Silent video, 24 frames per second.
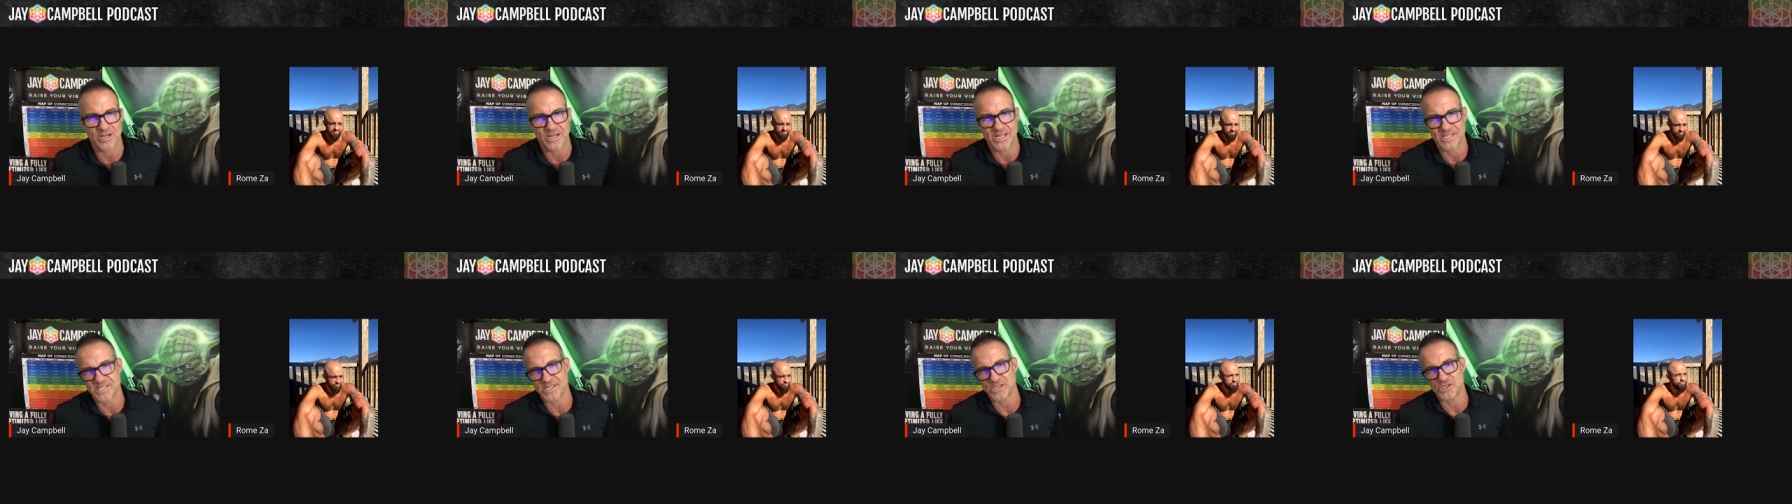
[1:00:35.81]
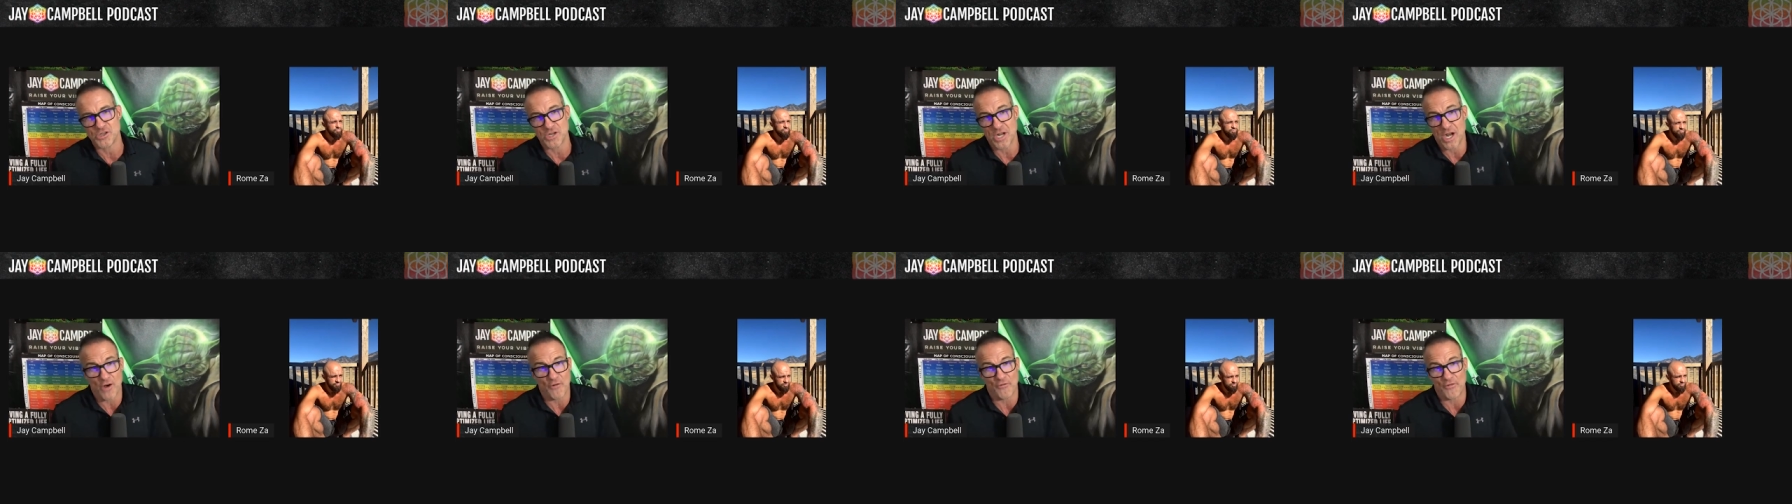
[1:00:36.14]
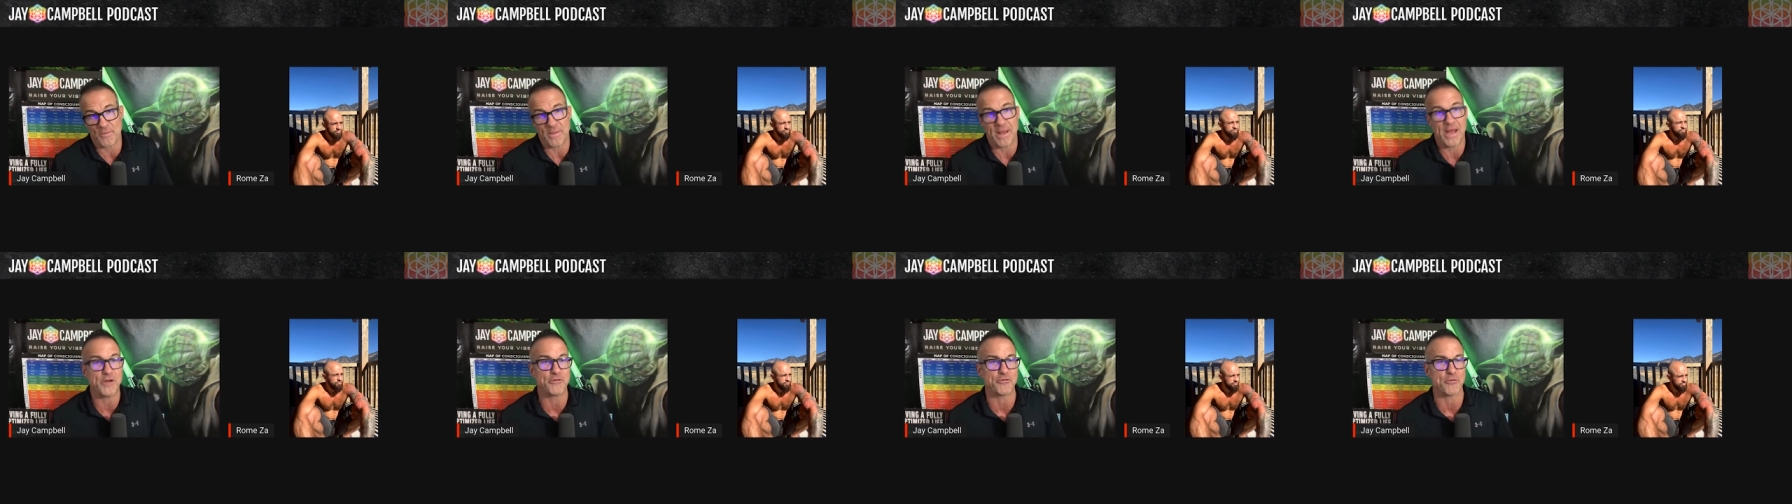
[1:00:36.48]
Because as you know,
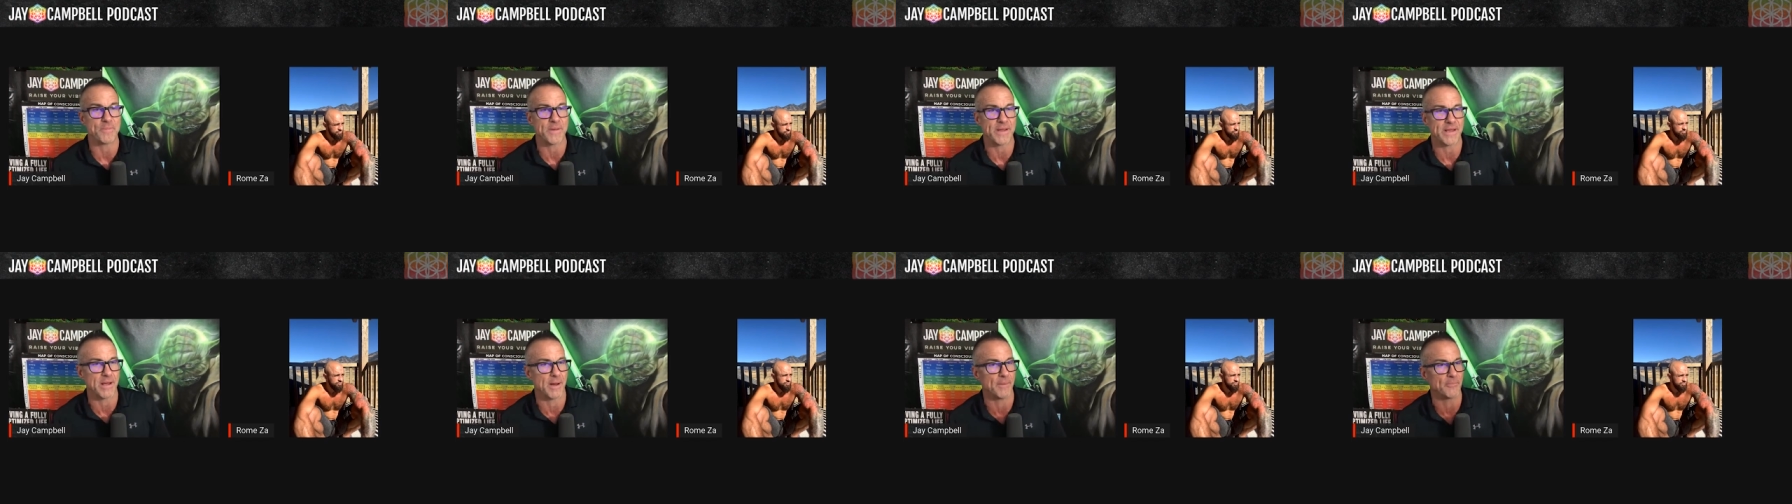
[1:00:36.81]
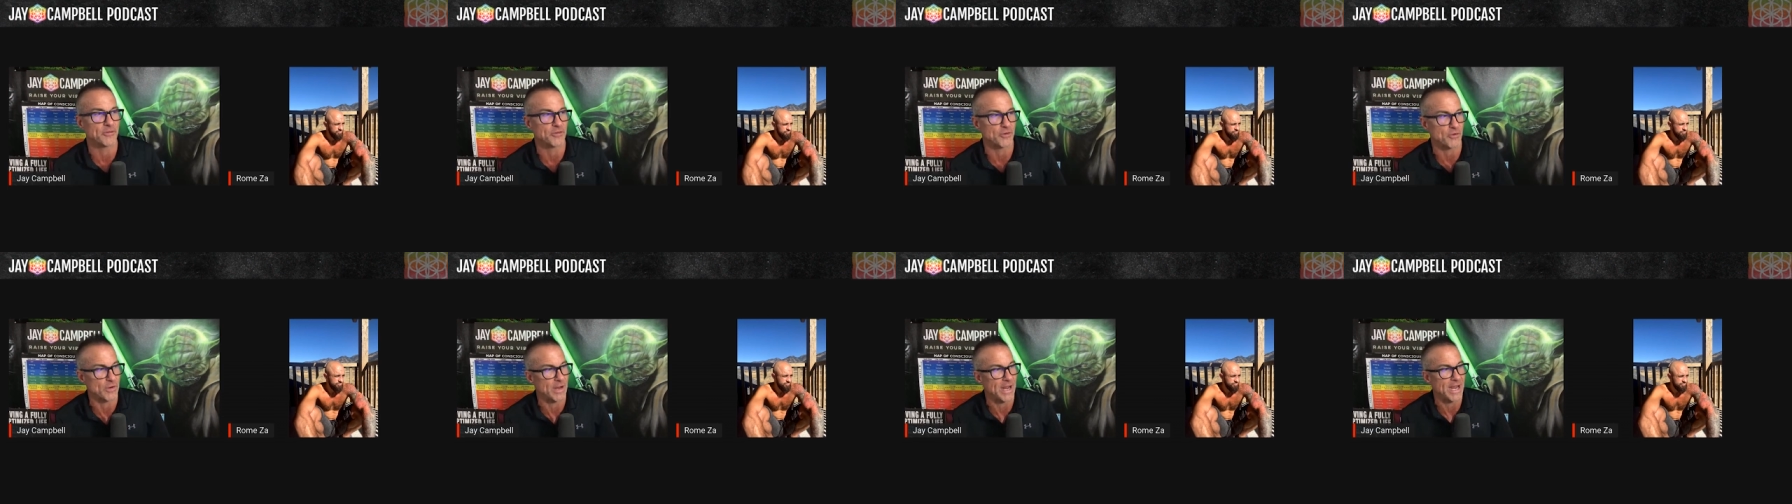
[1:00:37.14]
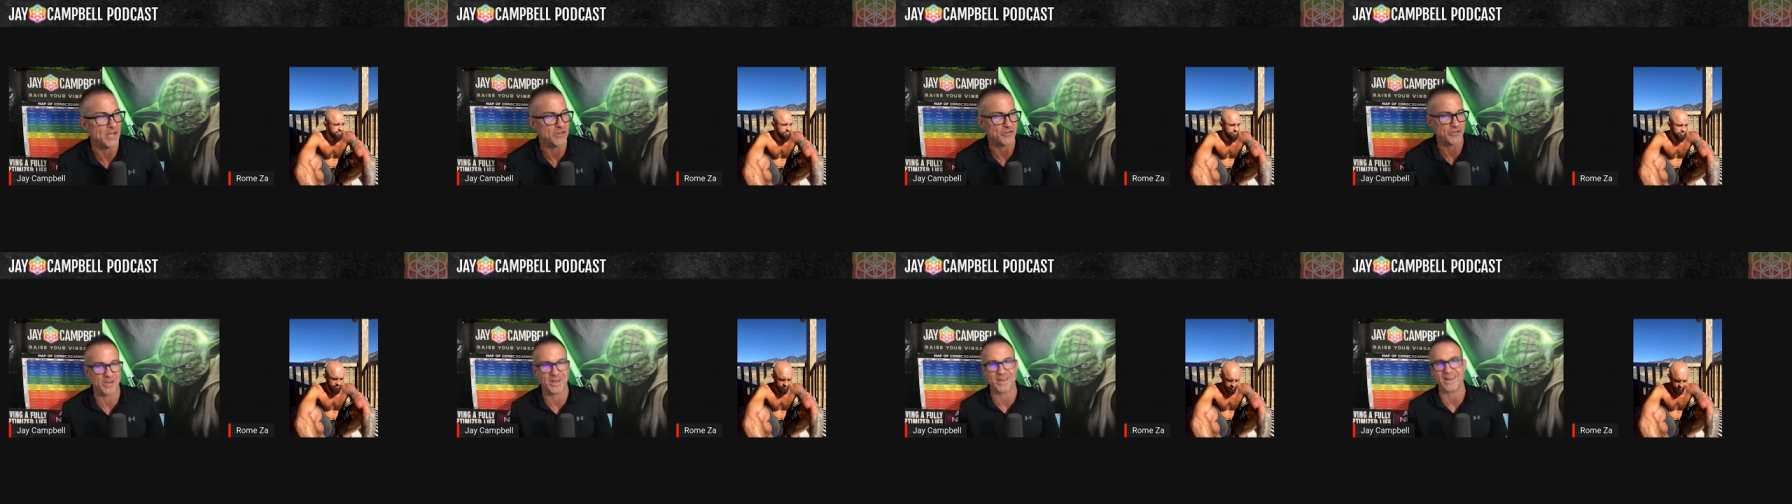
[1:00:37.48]
from entropy comes creation,